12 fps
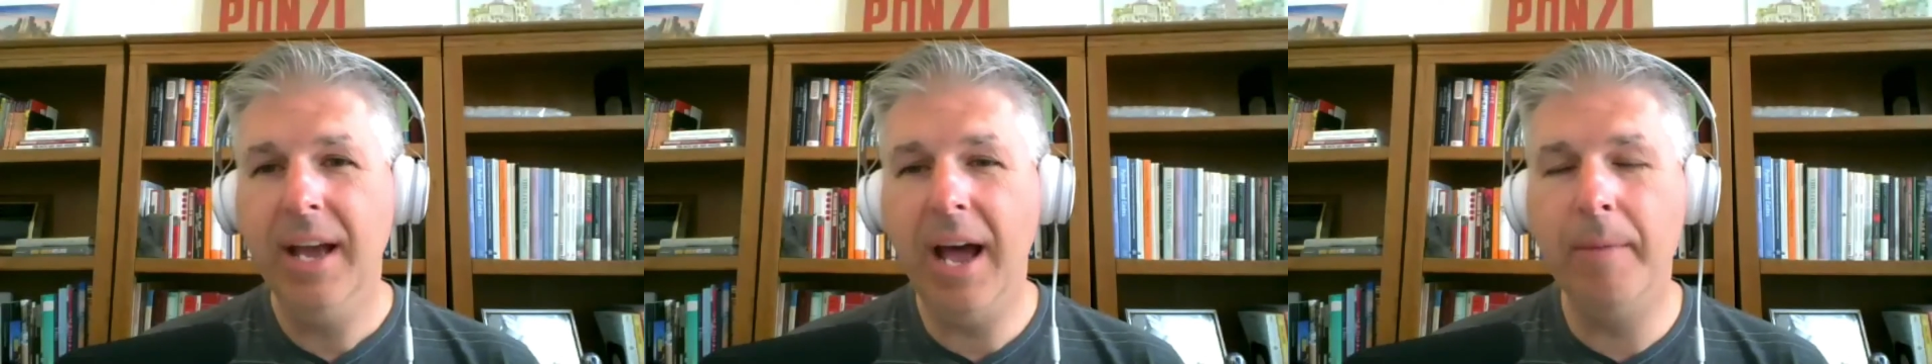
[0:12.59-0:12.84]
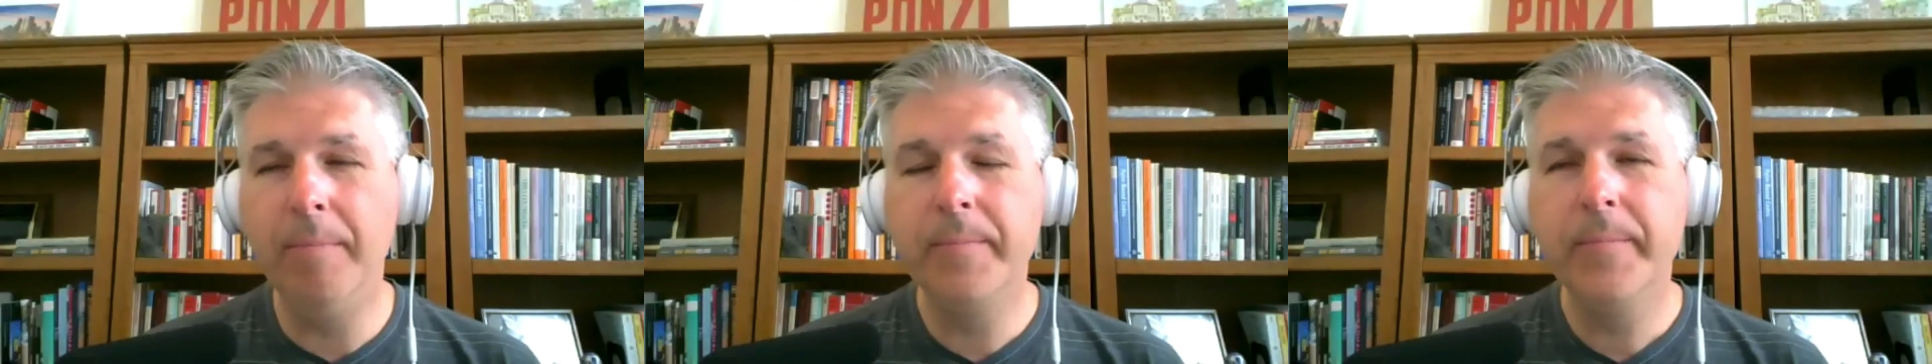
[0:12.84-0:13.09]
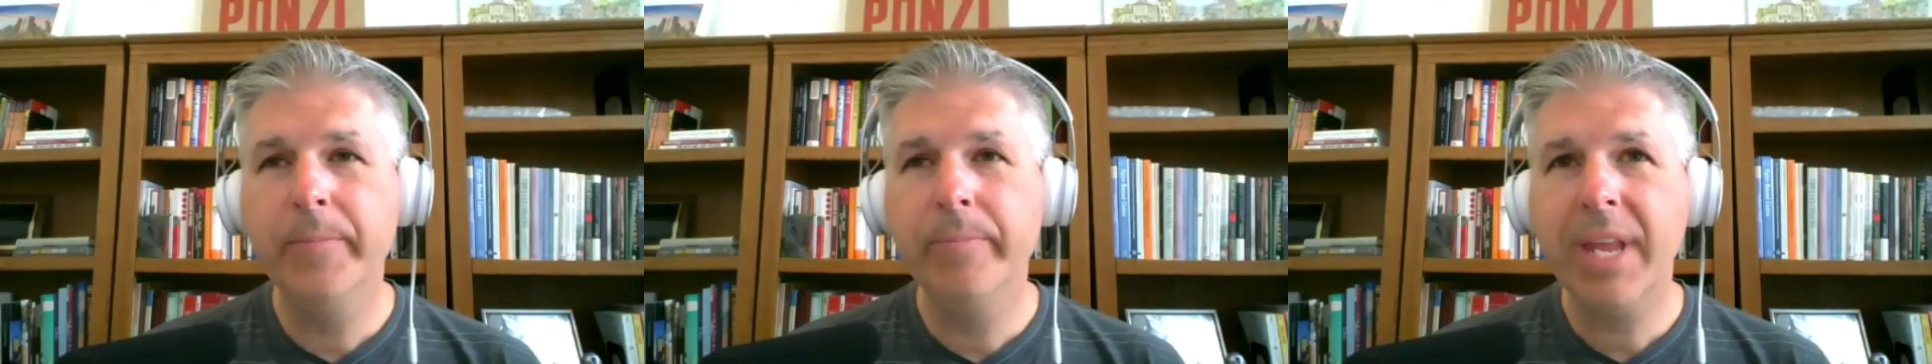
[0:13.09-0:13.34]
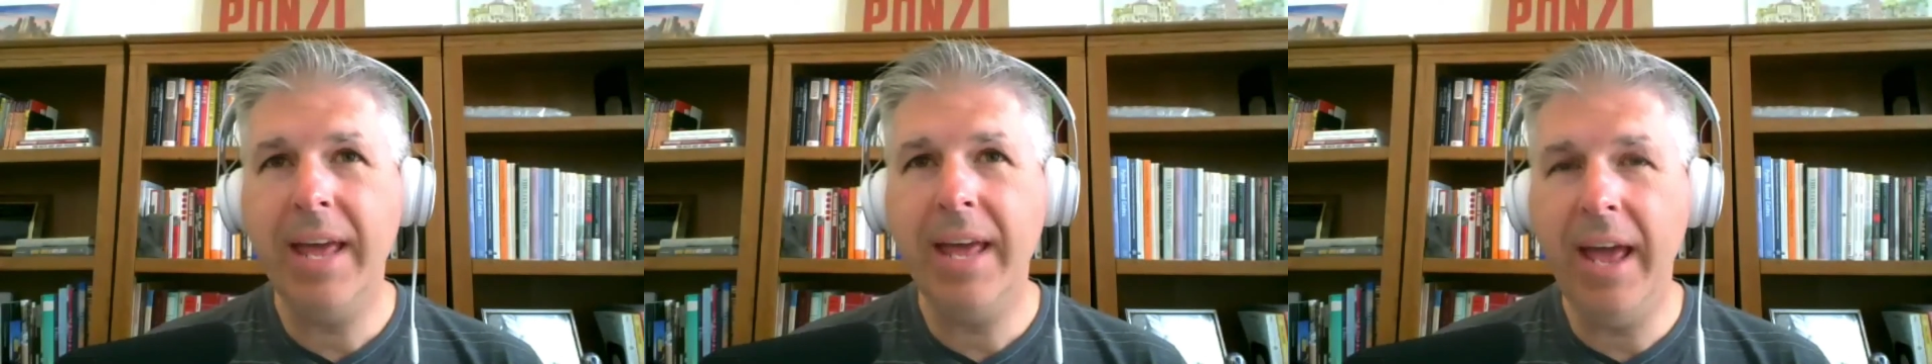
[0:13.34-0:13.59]

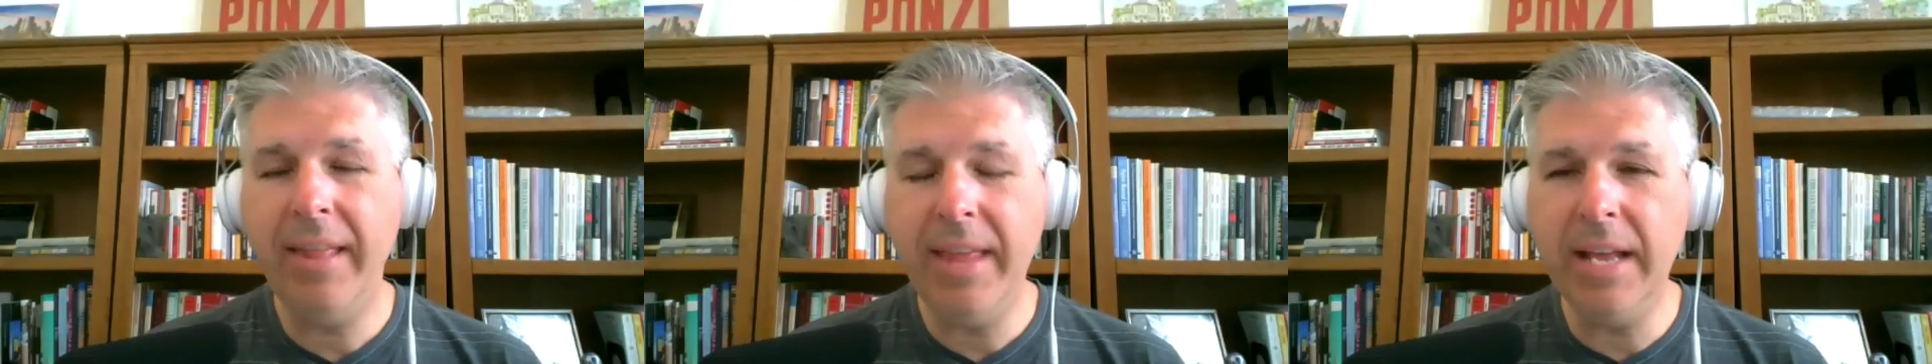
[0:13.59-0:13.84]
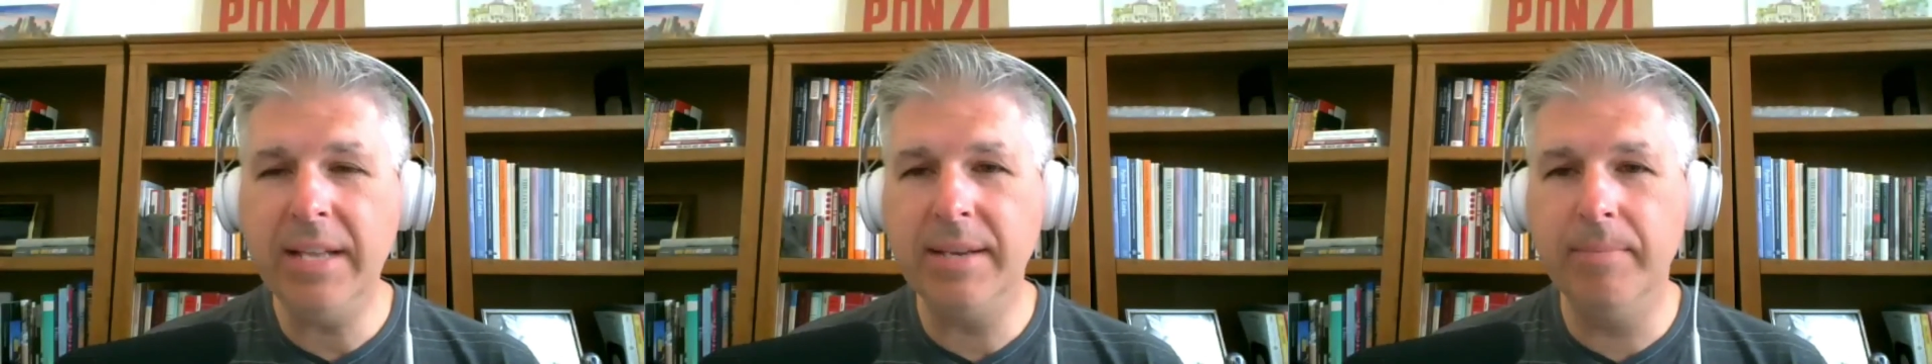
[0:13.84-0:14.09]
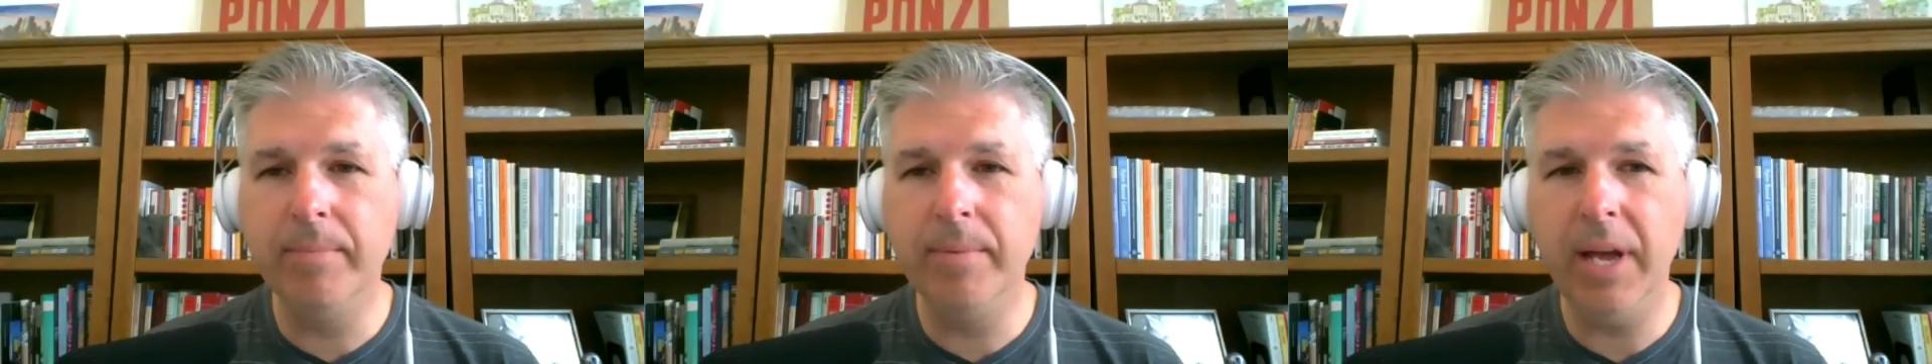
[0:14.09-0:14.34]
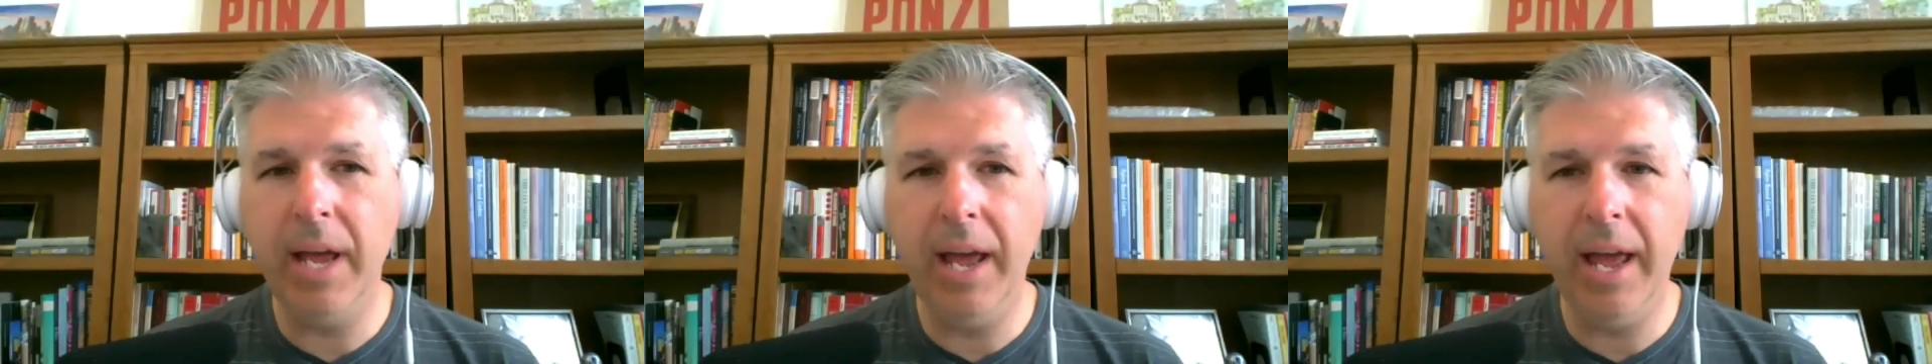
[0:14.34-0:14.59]
I think
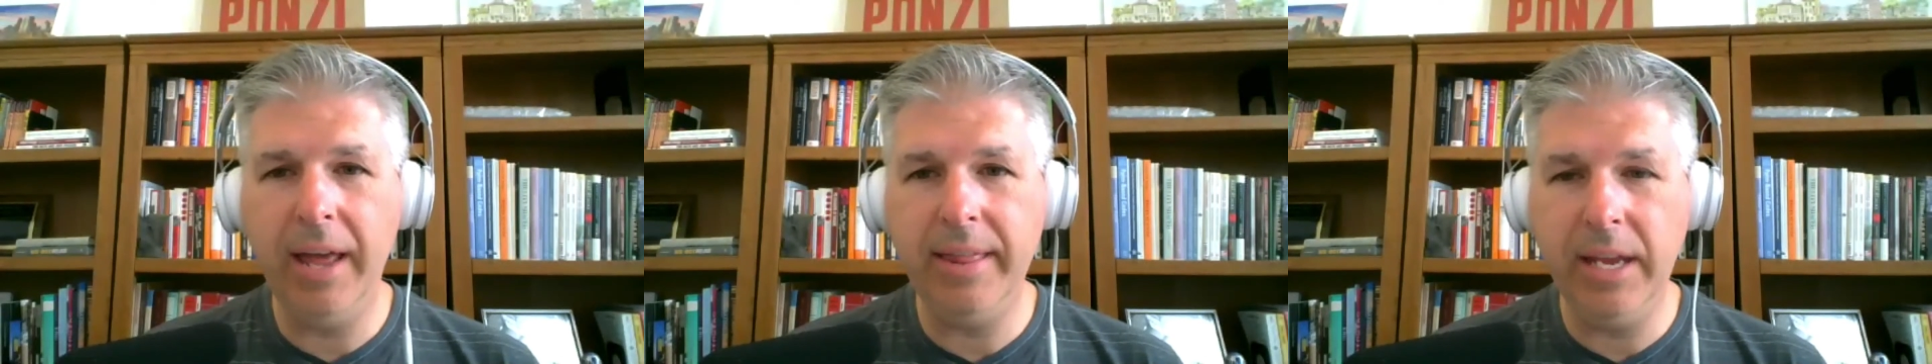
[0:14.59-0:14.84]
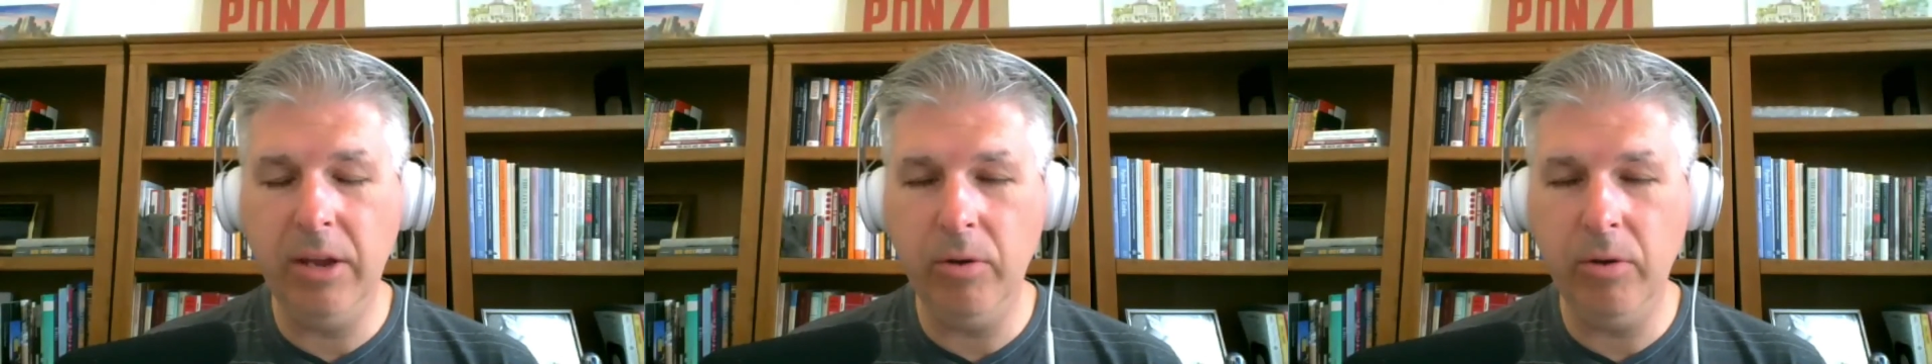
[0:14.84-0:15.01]
I think